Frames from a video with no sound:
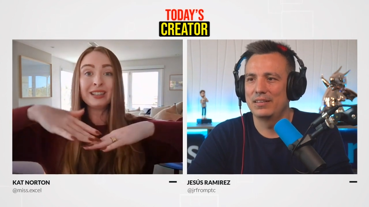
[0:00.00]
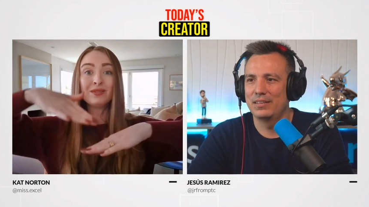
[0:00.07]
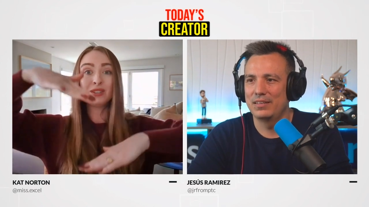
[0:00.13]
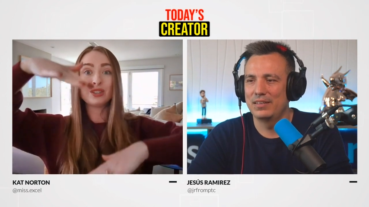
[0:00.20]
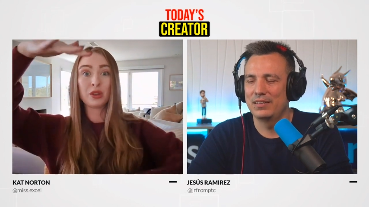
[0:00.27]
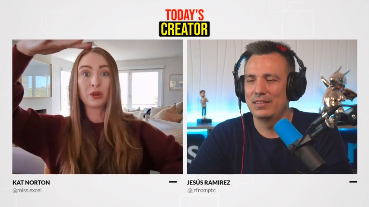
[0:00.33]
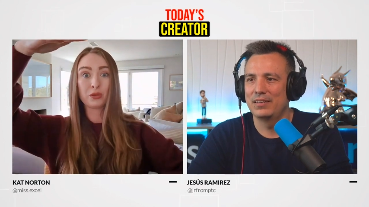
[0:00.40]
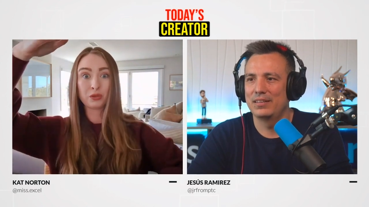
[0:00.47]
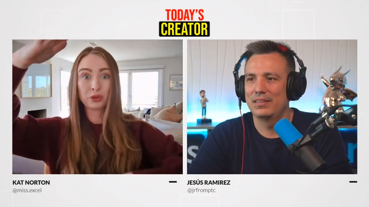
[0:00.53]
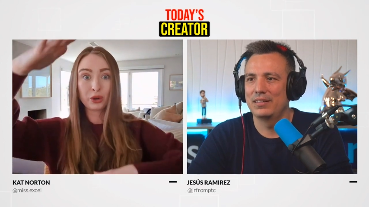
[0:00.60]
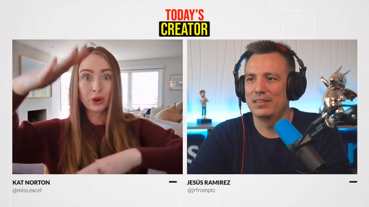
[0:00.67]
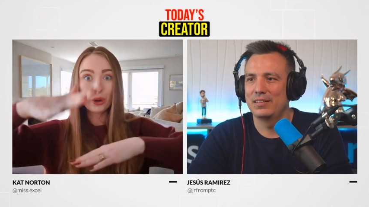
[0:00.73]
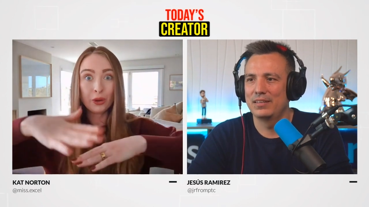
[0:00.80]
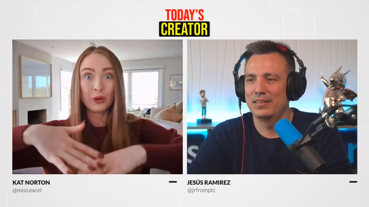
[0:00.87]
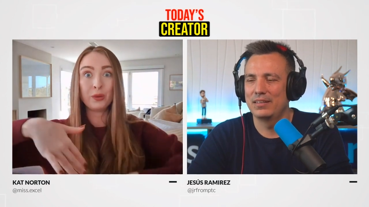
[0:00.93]
Speaker 1: leaves the
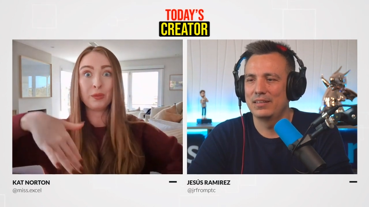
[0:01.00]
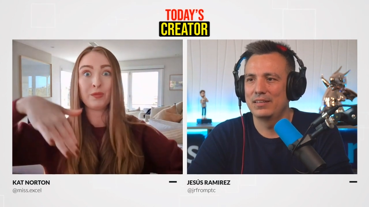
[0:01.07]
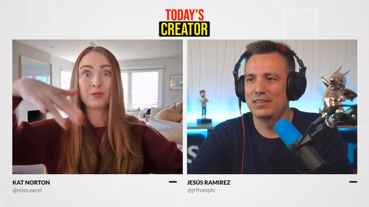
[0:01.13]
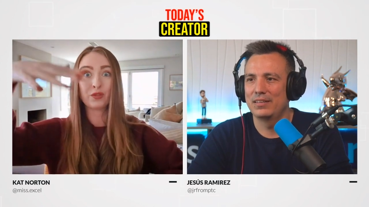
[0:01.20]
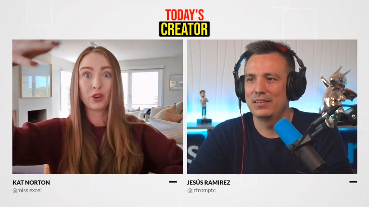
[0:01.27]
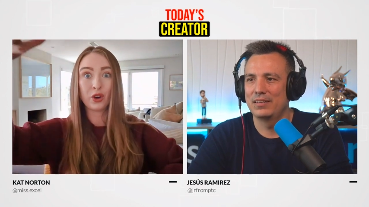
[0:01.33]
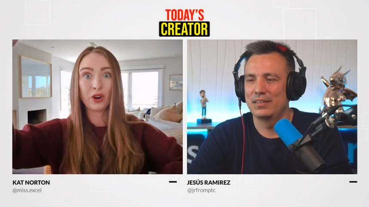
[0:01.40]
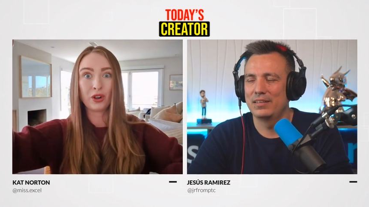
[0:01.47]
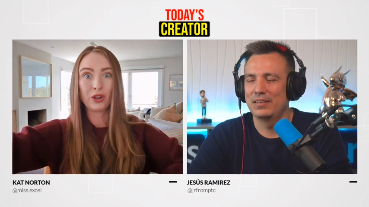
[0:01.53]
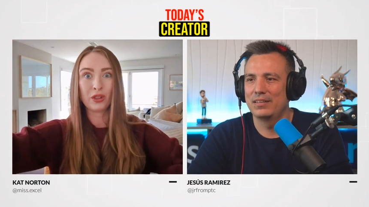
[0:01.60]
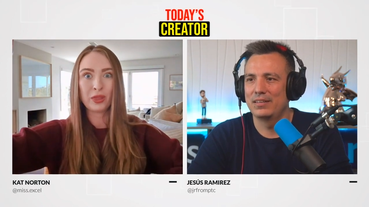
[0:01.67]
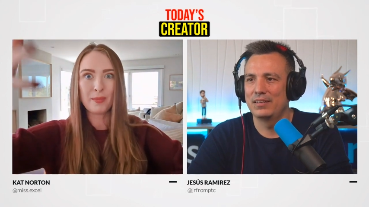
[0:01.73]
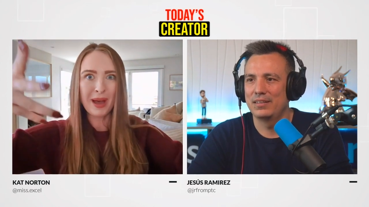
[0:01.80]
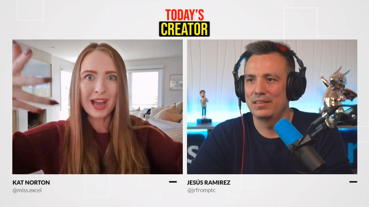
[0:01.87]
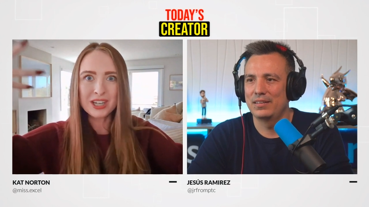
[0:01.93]
room
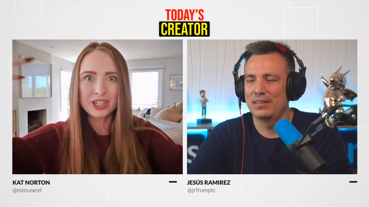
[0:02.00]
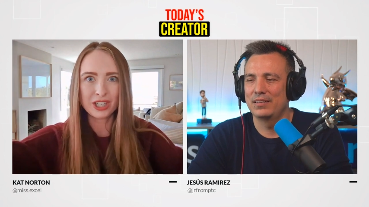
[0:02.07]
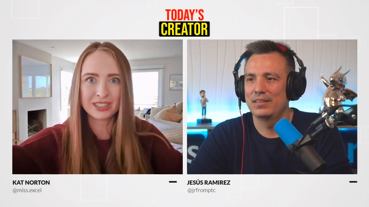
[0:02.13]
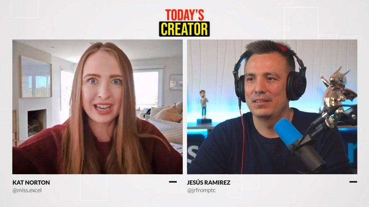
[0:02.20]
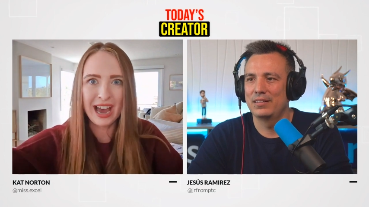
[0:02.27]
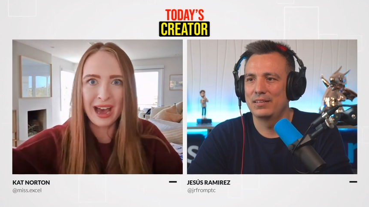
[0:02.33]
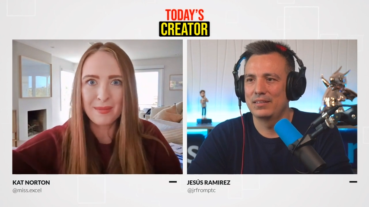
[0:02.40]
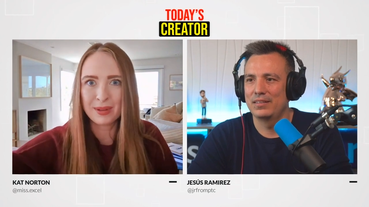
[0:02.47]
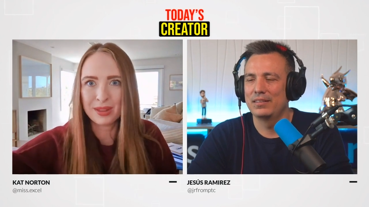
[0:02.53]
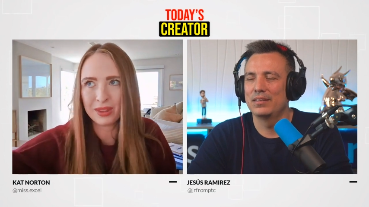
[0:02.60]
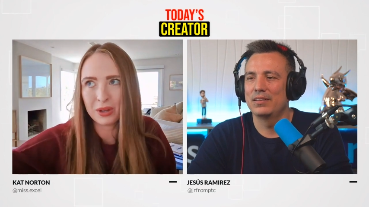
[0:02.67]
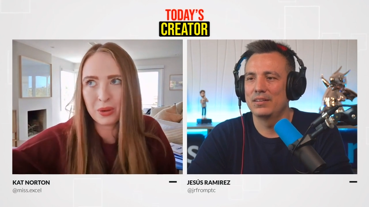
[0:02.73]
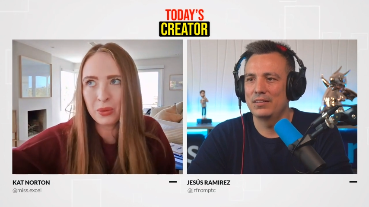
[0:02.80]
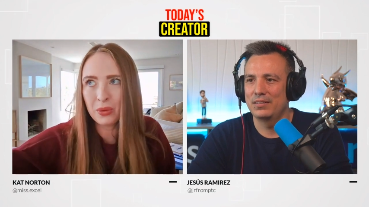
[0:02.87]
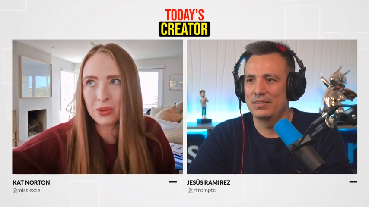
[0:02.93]
for the magic to happen,
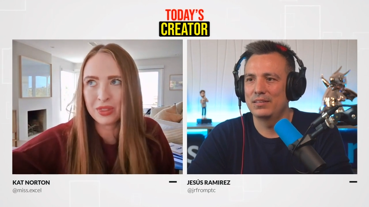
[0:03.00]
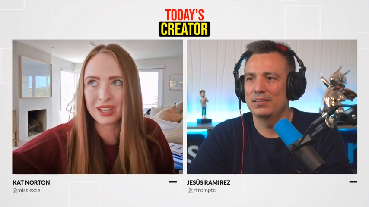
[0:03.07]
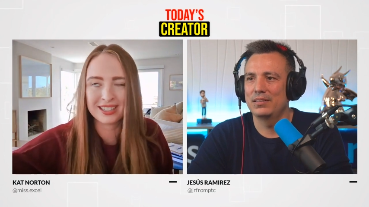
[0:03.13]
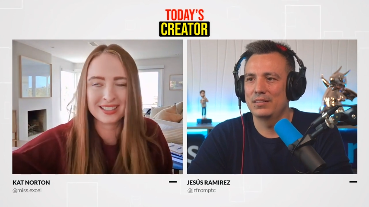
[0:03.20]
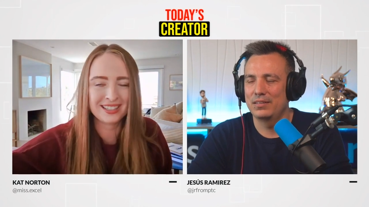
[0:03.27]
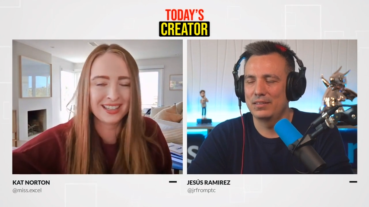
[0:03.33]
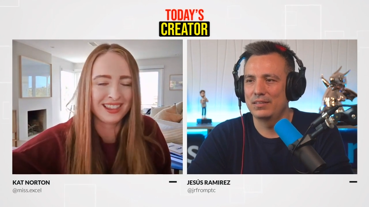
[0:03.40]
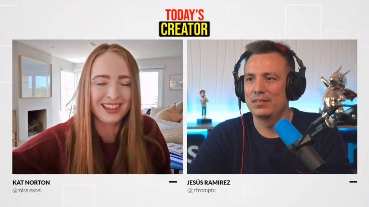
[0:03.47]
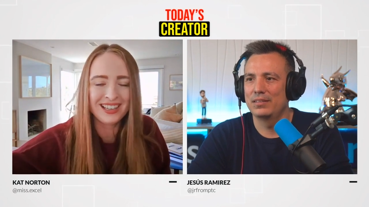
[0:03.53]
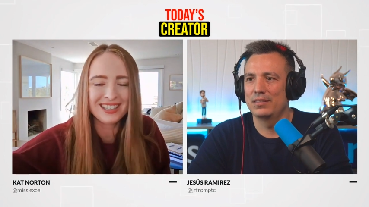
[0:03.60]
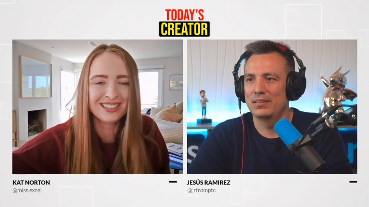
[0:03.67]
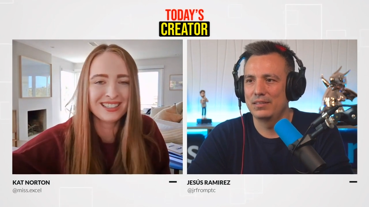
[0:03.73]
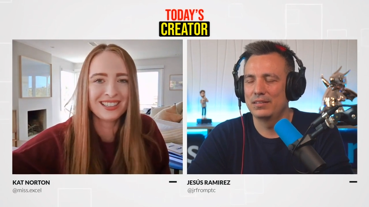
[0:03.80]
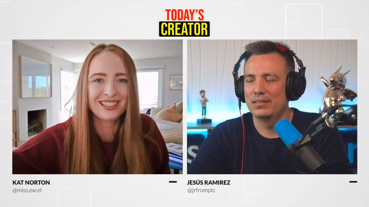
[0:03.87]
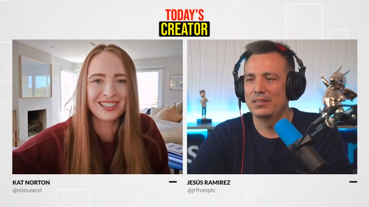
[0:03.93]
the cool things, the
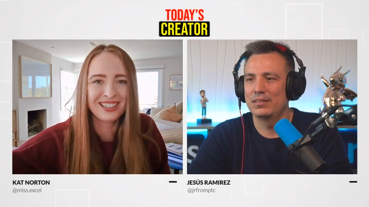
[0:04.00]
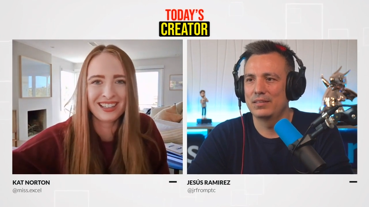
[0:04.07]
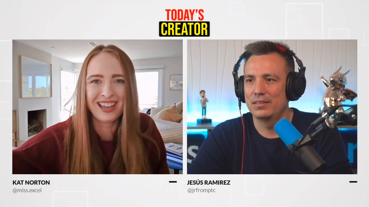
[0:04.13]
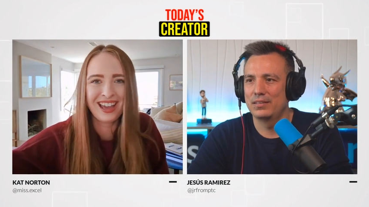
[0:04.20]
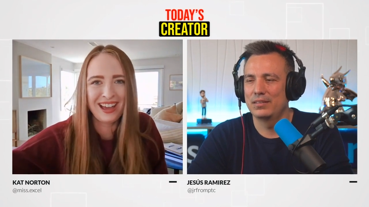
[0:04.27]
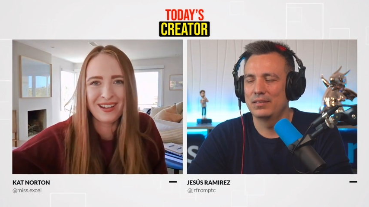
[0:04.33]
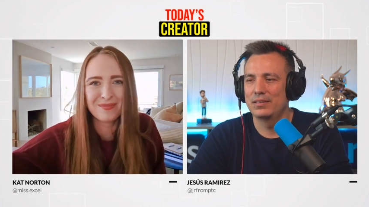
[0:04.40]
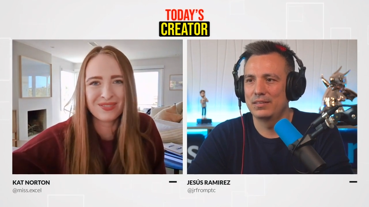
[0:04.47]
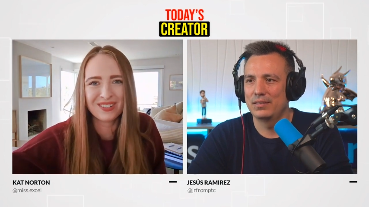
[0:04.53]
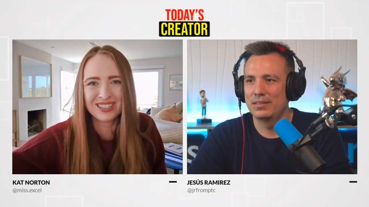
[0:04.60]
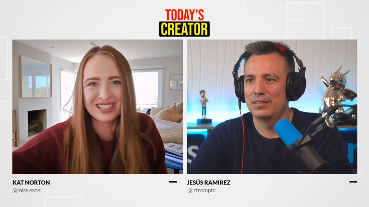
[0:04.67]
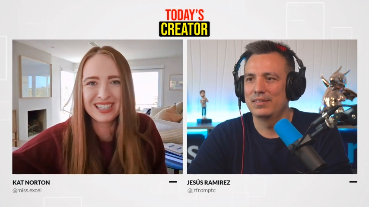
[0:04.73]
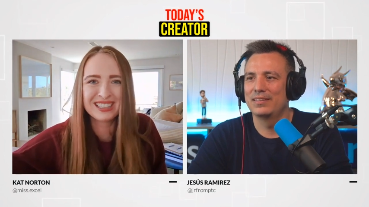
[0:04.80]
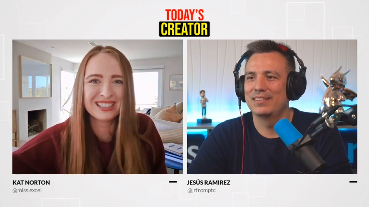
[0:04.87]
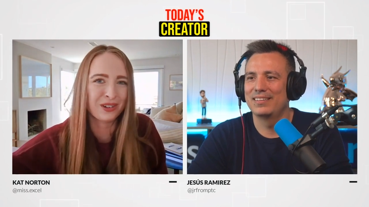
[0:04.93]
things you can't
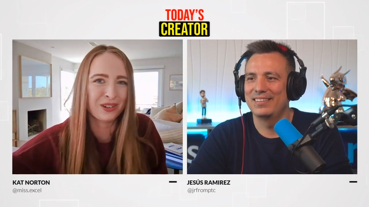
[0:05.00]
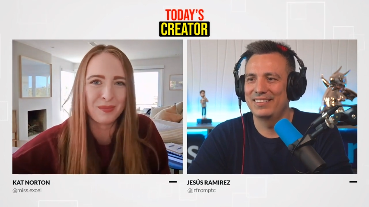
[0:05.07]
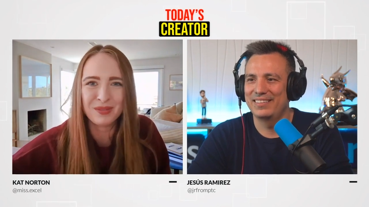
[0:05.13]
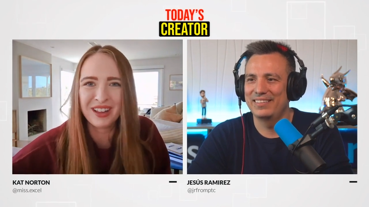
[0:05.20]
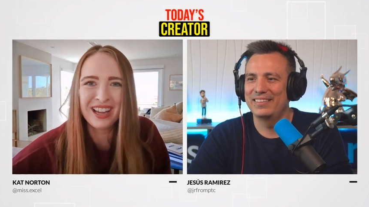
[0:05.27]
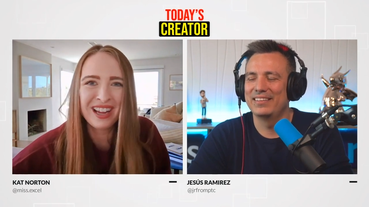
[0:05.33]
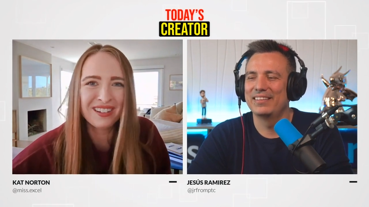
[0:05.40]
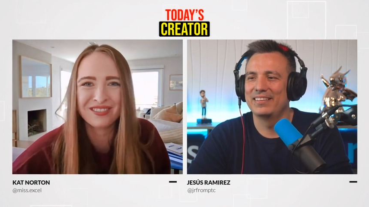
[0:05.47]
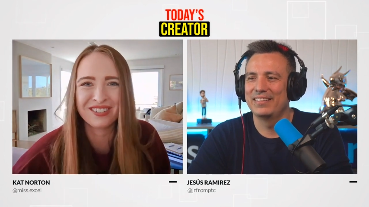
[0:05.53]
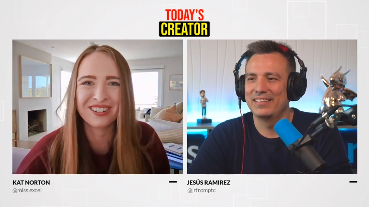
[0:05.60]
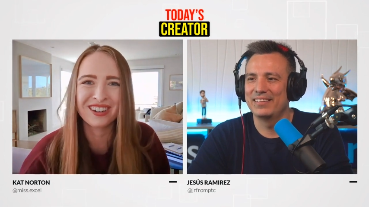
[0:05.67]
predict or plan